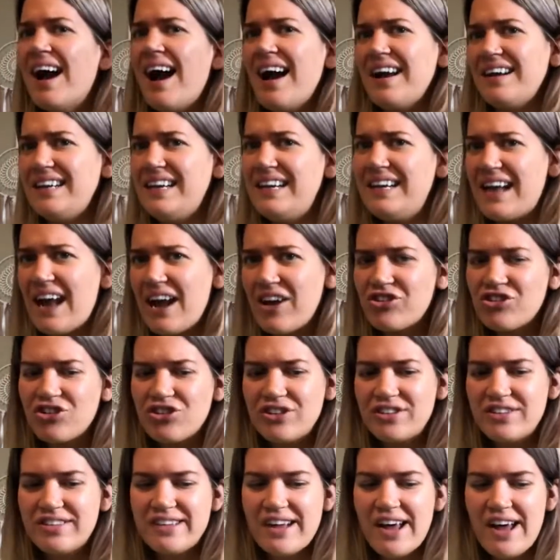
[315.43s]
need extra
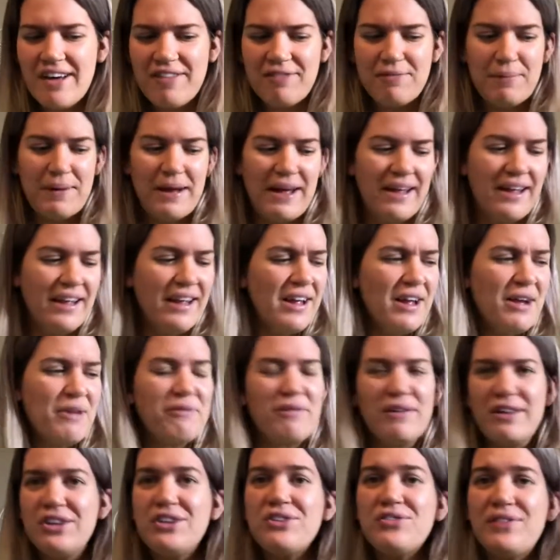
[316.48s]
stuff? But
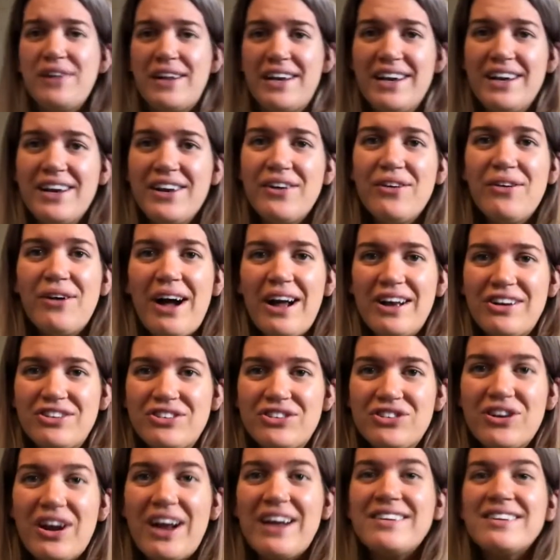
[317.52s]
for this video, I just
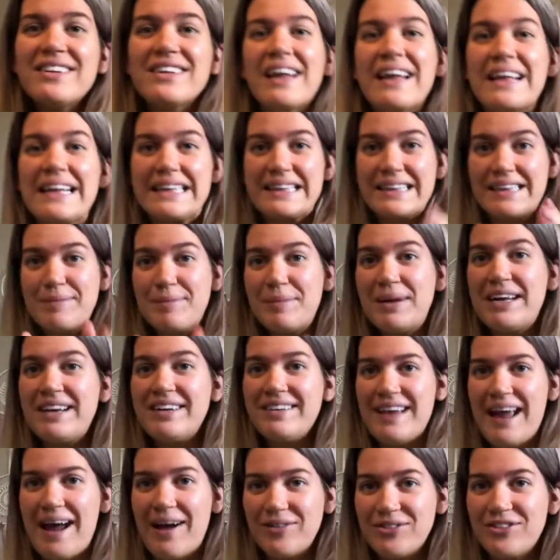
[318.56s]
tried to like limit it
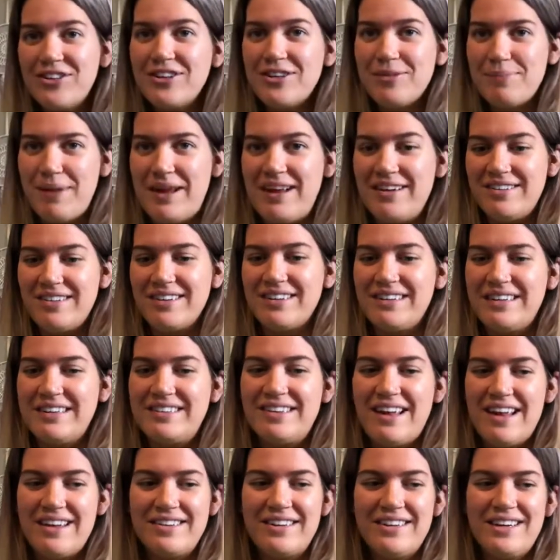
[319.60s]
down to the basic
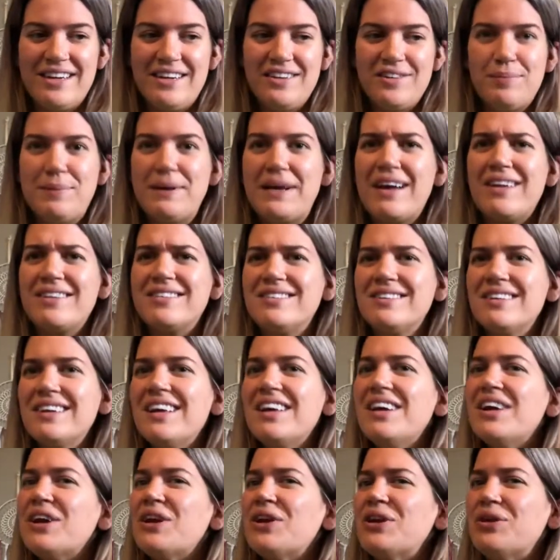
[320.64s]
necessities, because
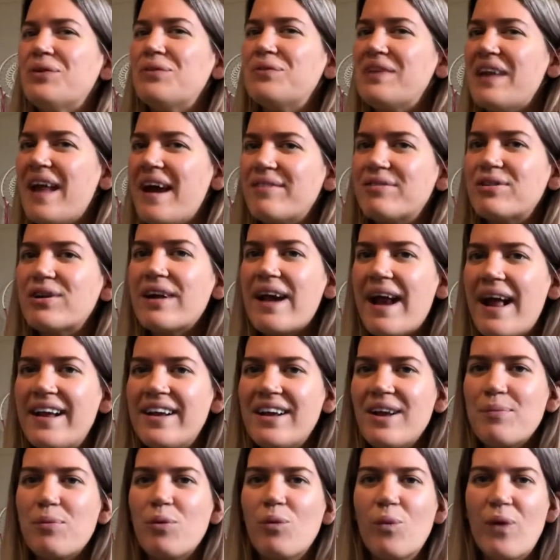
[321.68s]
you never end
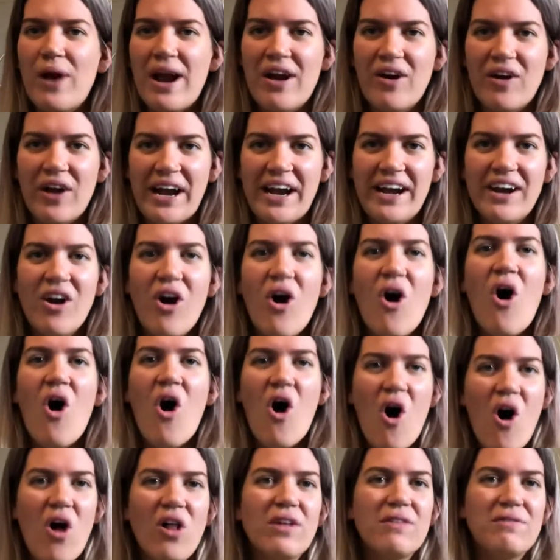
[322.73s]
up wearing
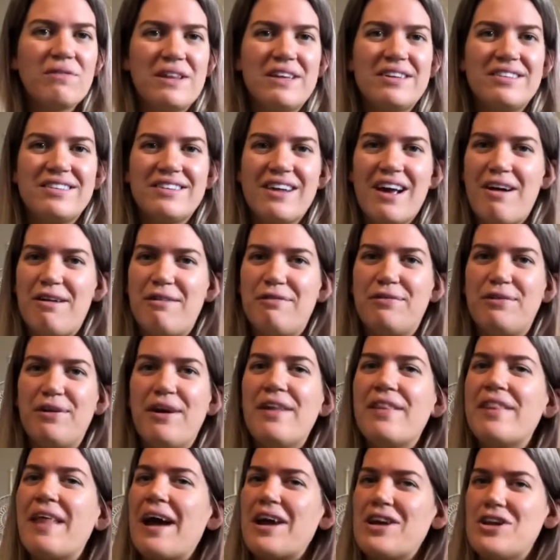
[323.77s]
all of the stuff
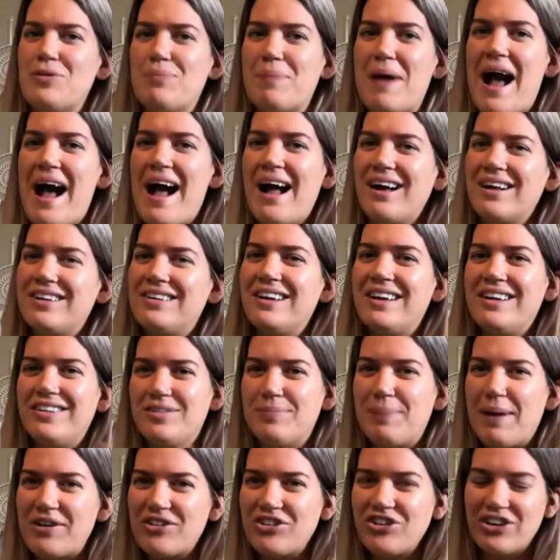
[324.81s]
that you packed,
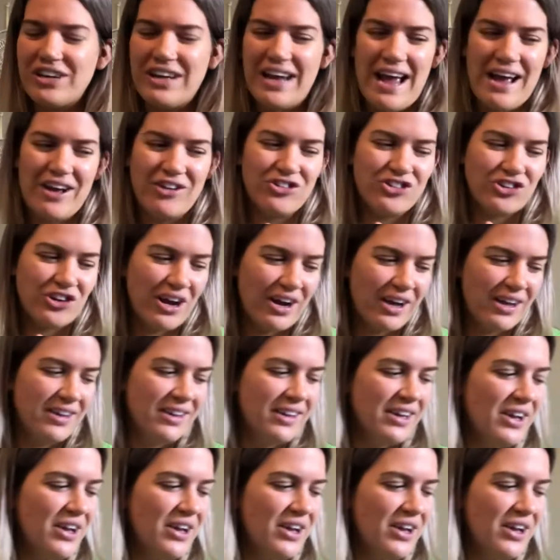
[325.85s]
especially extra.